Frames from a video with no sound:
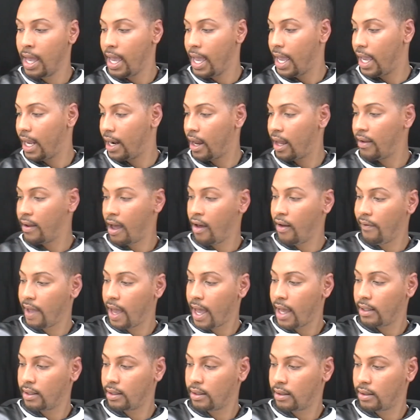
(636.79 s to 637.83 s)
And e.l.f.
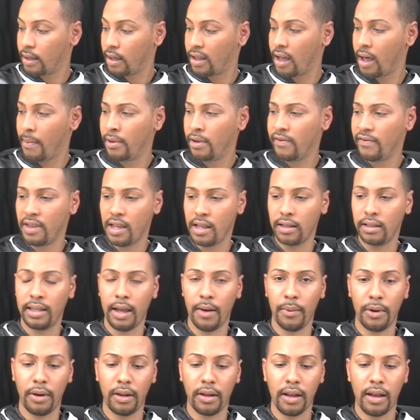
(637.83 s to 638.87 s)
has a couple of things
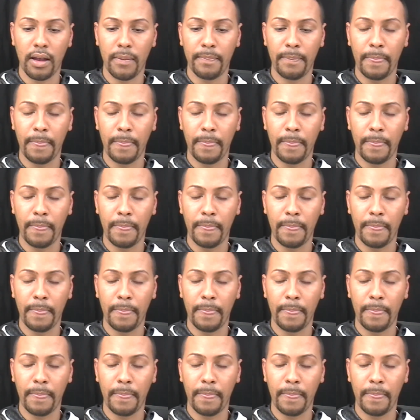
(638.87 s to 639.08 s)
that work.